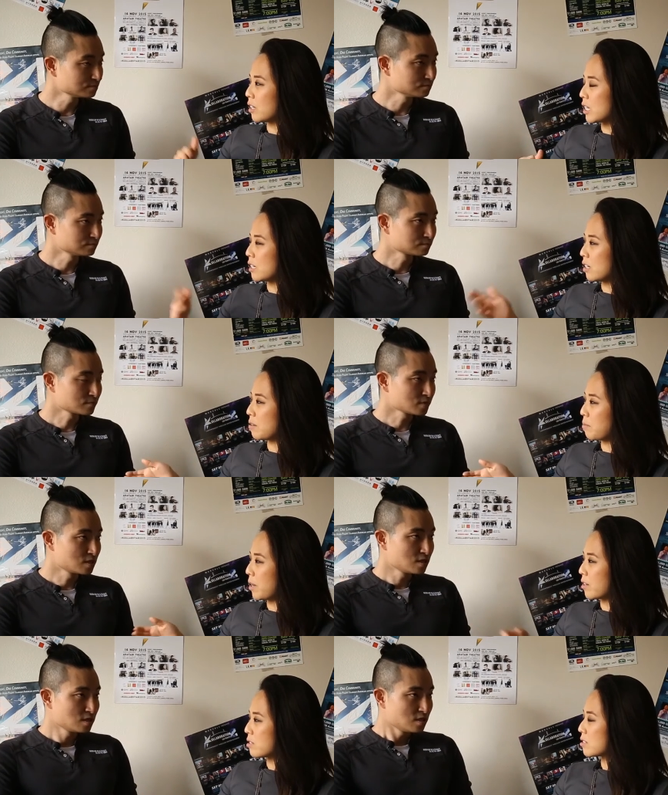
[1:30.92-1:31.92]
Speaker 1: London and in
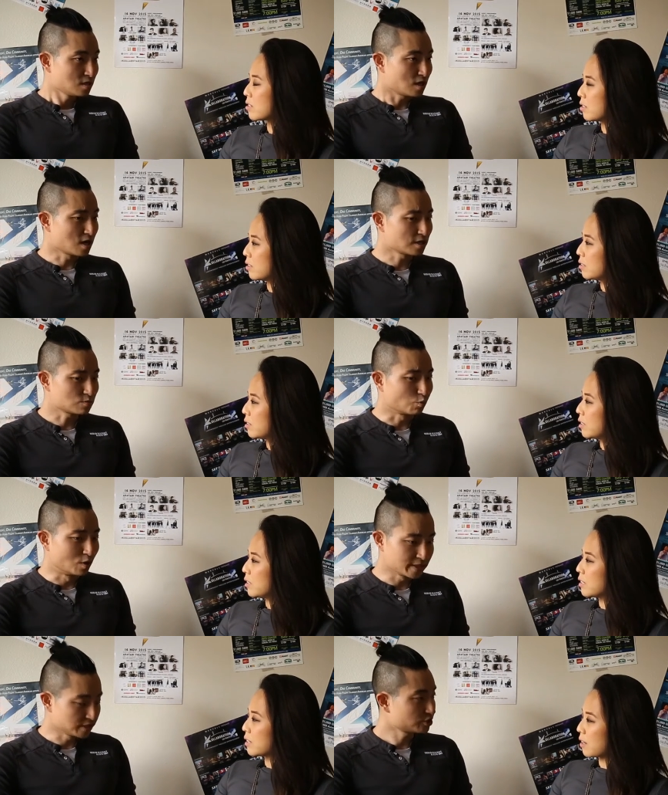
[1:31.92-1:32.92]
Paris?
Speaker 2: Uh,
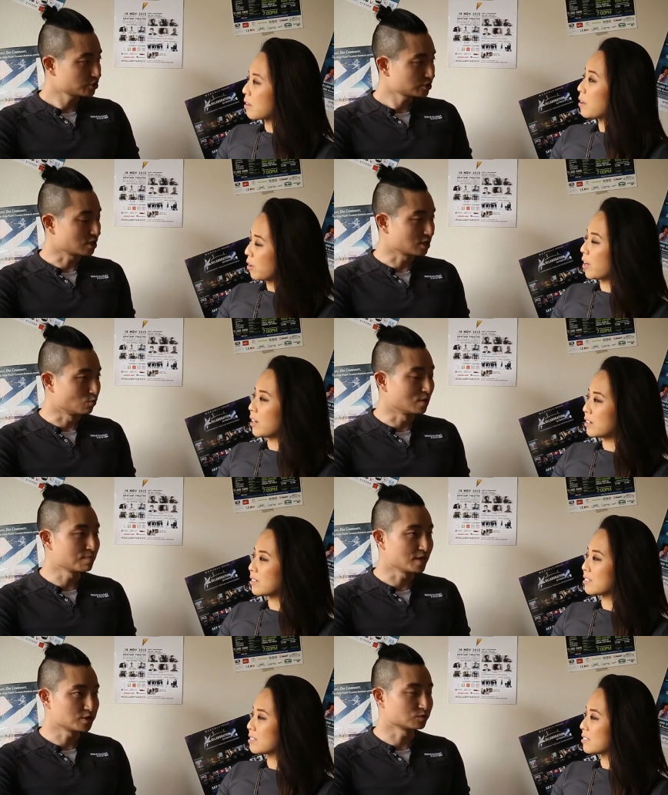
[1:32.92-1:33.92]
one each. Uh, okay. Uh, one
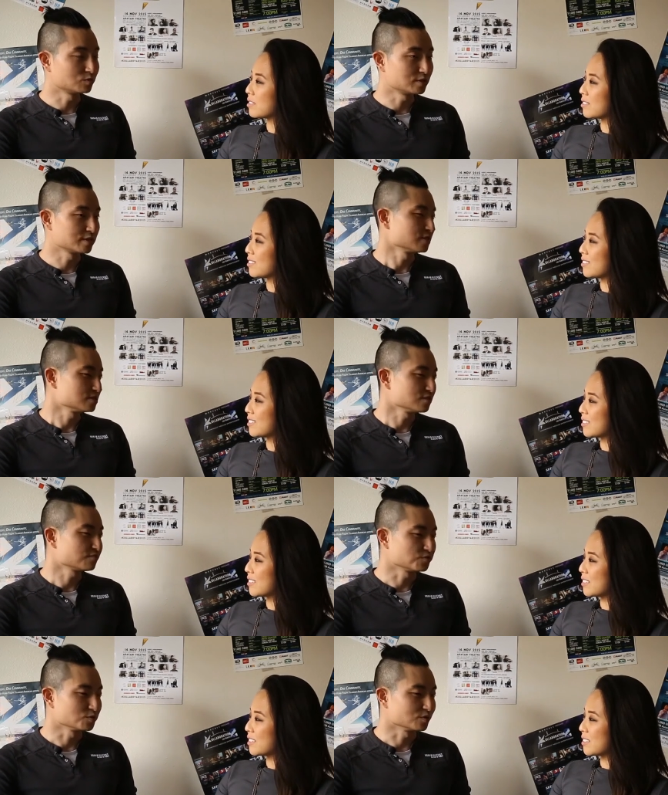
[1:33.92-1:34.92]
major one, and then did a
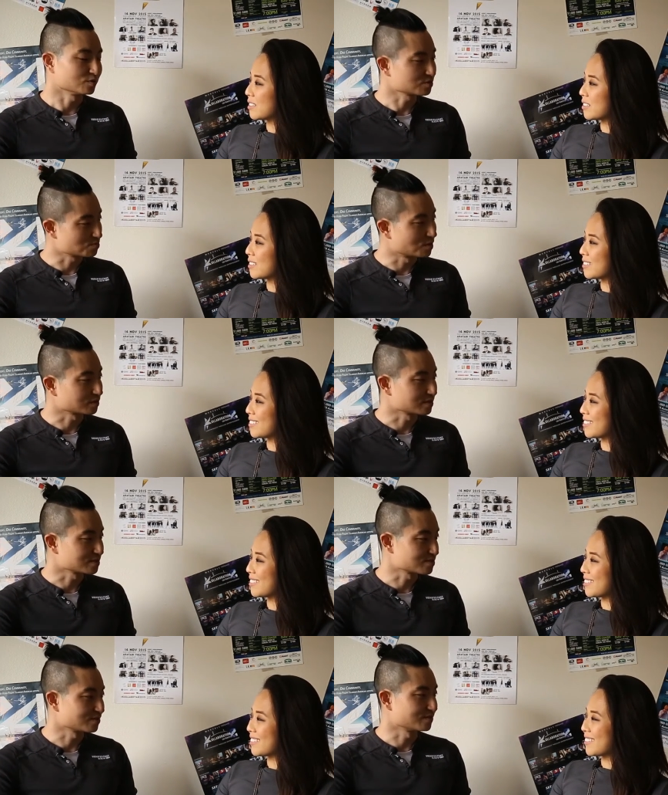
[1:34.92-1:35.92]
few little small
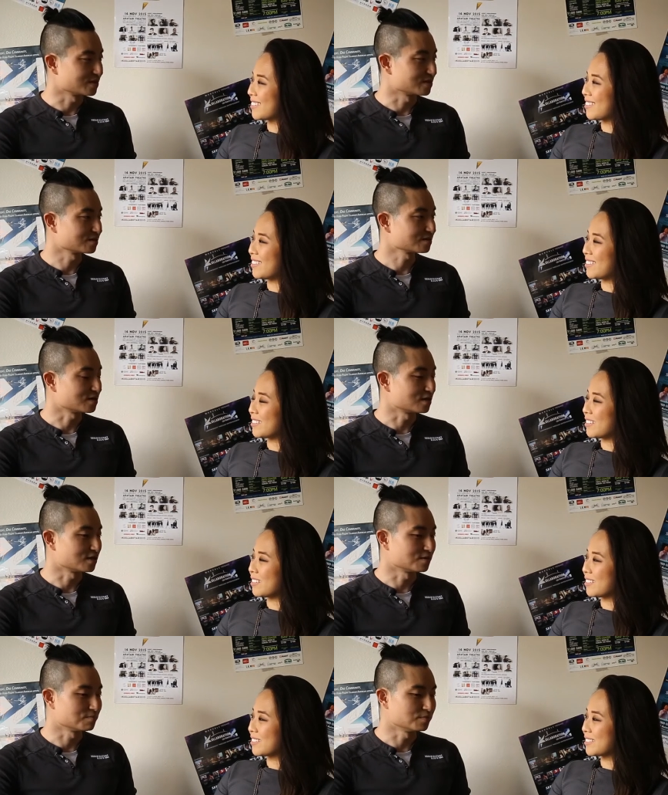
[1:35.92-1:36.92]
things here and there.
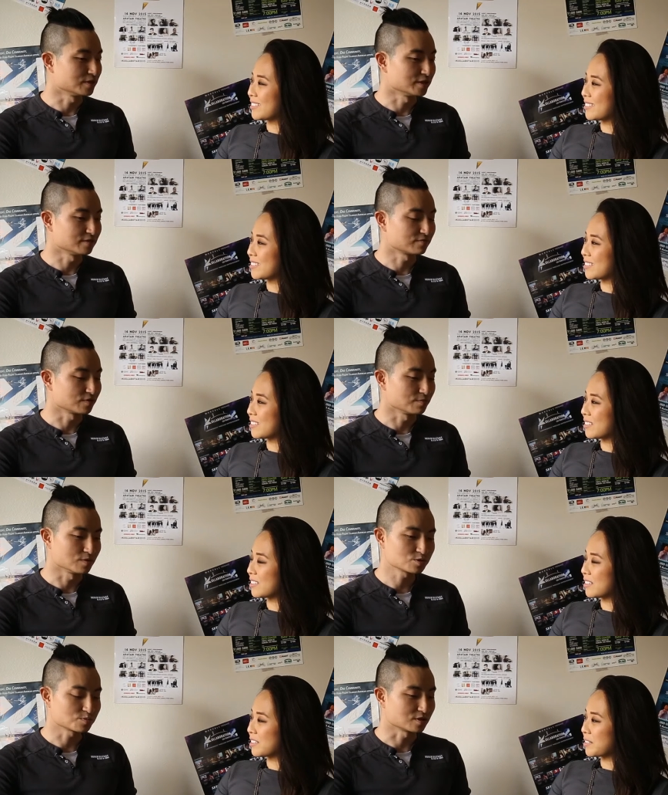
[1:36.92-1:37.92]
Um, but for the
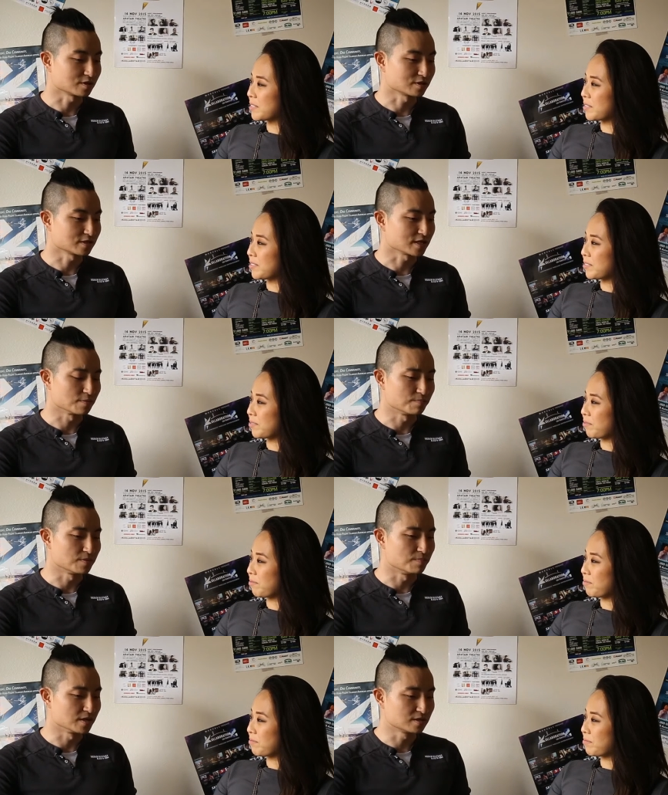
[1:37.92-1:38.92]
most part, yeah, the, the
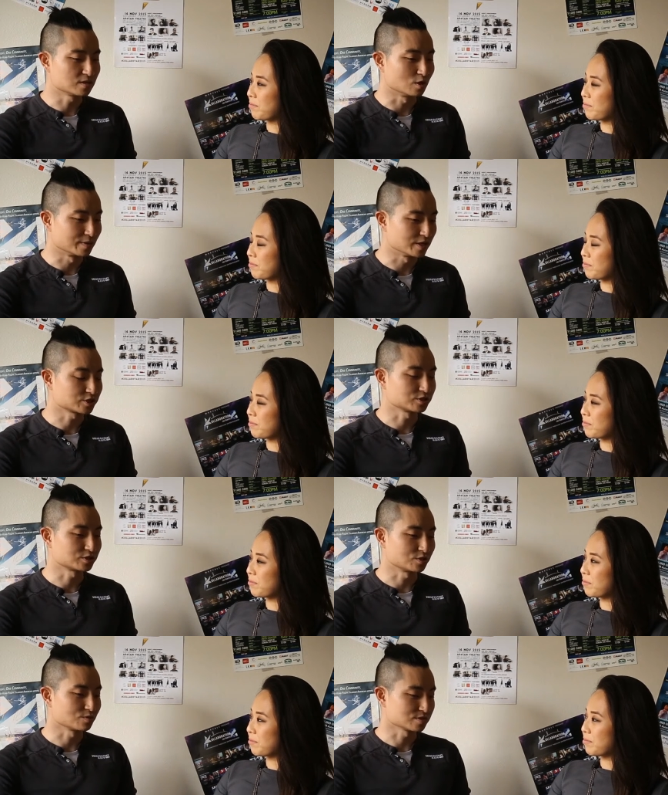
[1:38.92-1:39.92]
big culmination
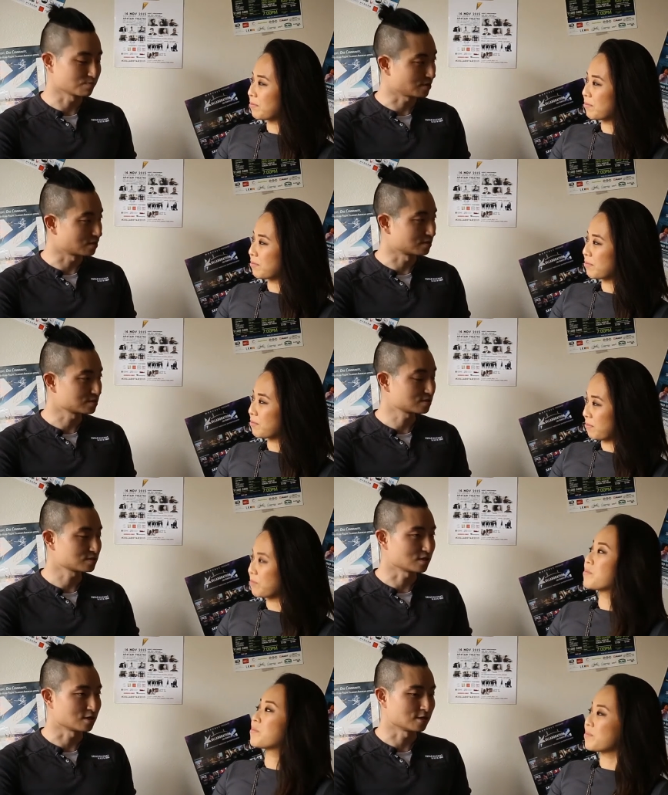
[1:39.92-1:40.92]
show was in Paris,
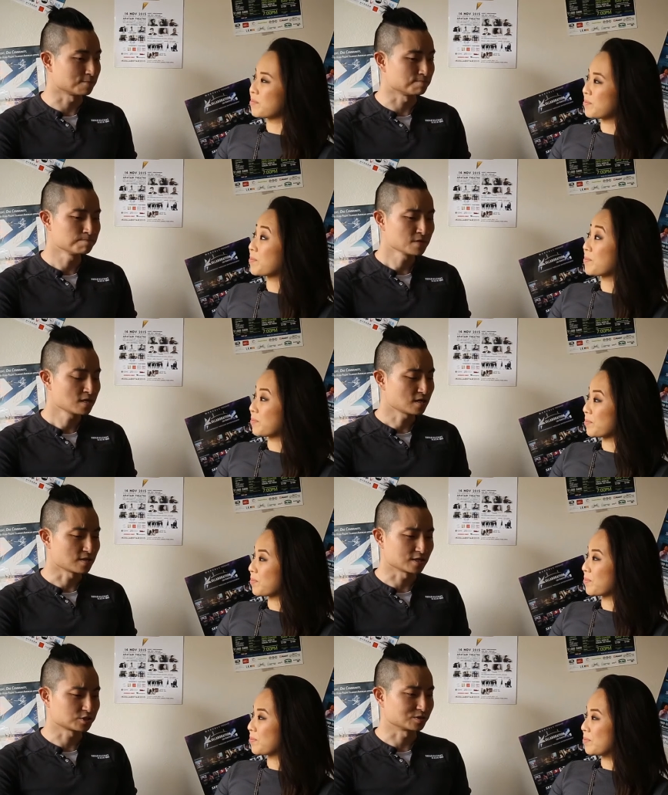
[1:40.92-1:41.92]
um, and
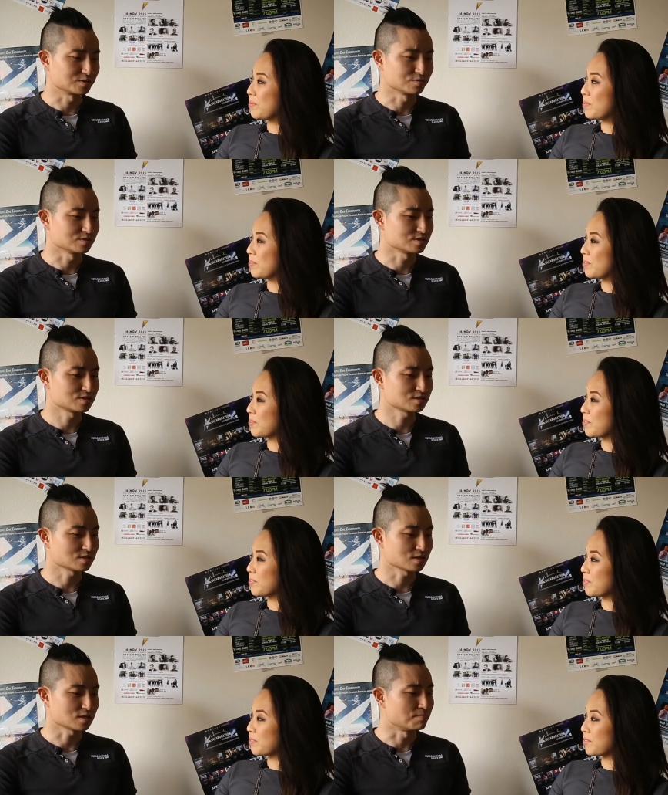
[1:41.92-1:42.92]
that show was
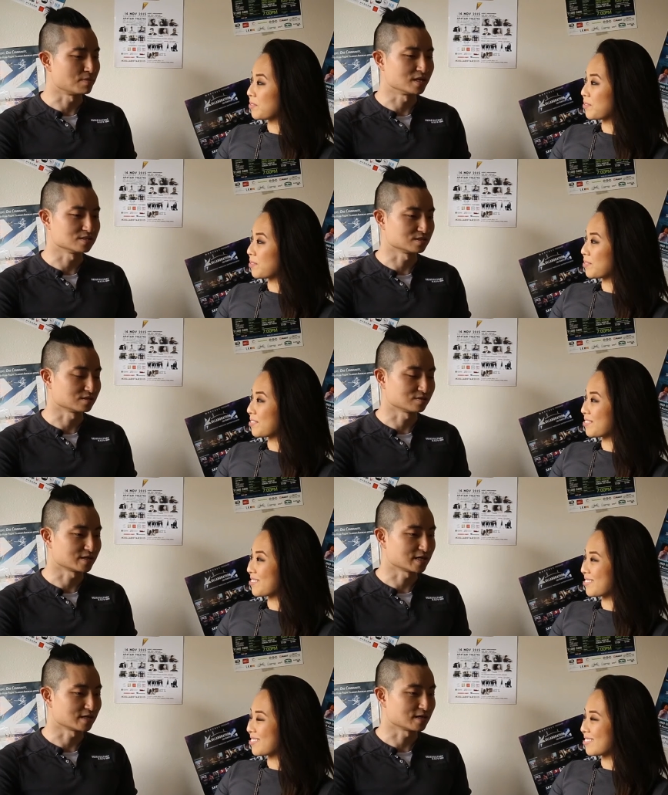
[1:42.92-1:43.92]
uh, amazing. You know, I
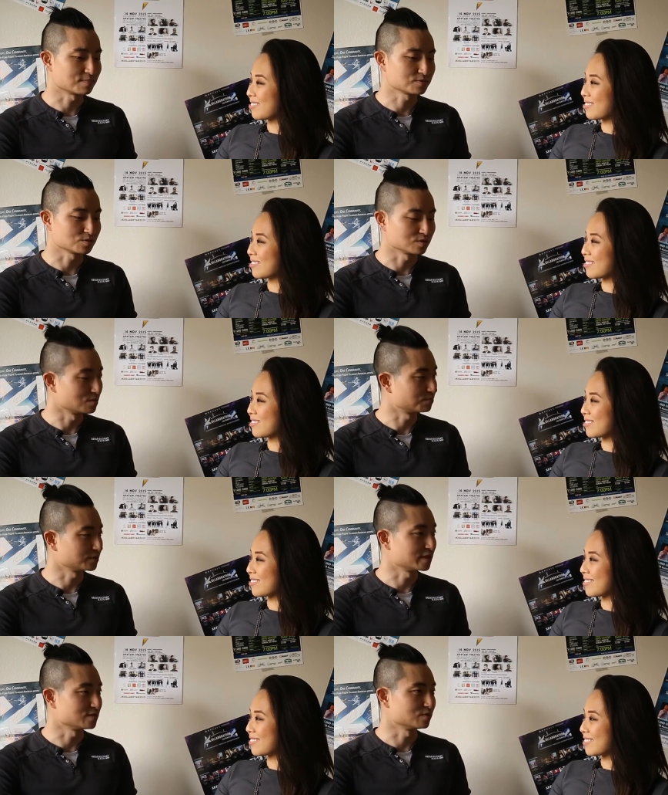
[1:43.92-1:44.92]
had an opportunity to
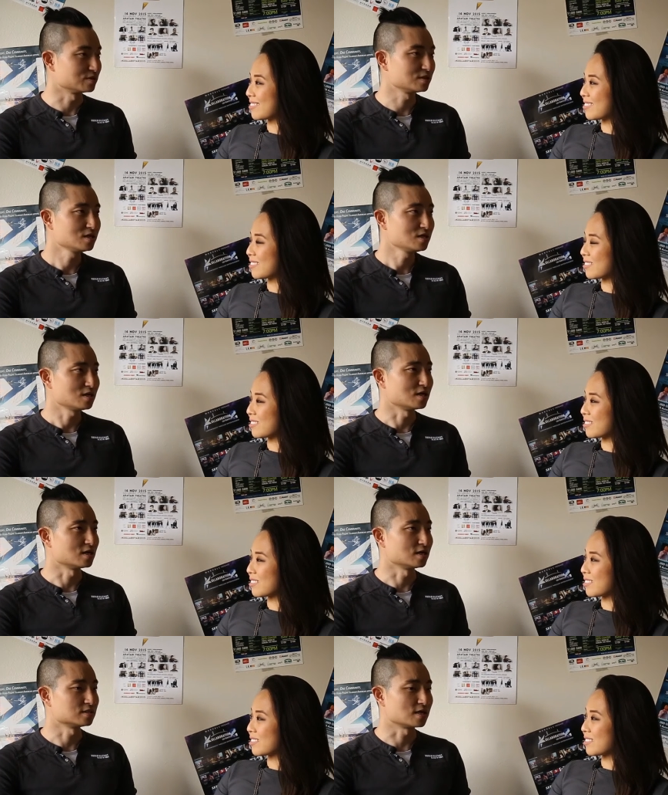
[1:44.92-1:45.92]
play with
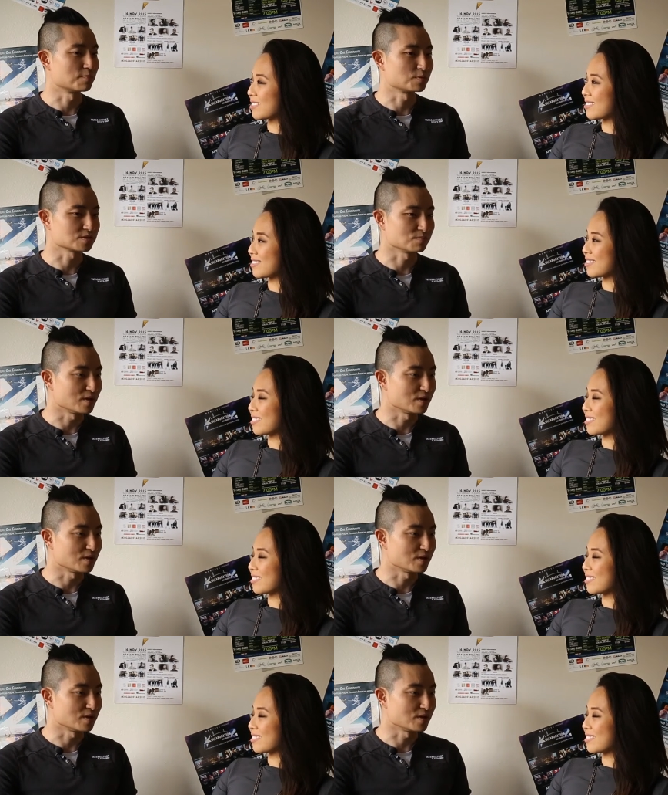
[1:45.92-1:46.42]
uh, a 10 person